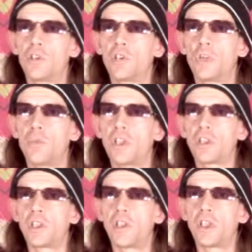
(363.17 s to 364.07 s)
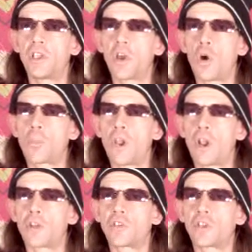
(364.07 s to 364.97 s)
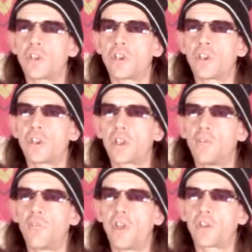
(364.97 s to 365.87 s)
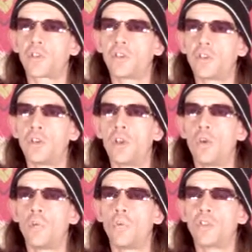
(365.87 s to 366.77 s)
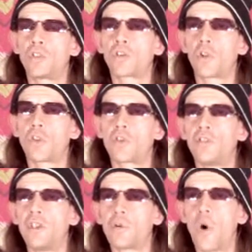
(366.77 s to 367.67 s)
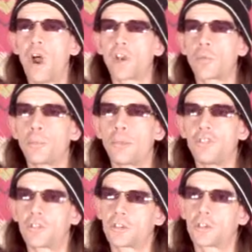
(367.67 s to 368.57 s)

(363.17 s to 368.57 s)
to beat the ego parasitic infection, which are the requirements.